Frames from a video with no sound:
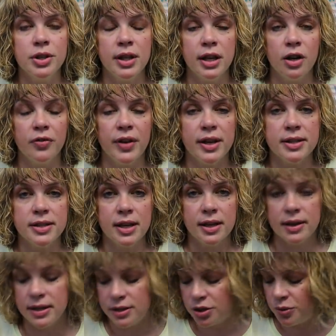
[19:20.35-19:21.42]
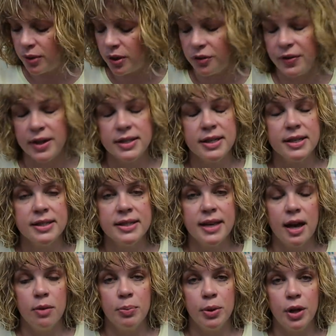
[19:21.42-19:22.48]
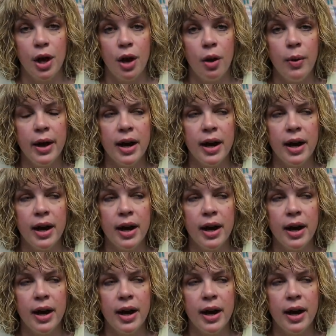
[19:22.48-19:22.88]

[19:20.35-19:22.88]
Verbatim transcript: to the interfacing, these two interfacings down below,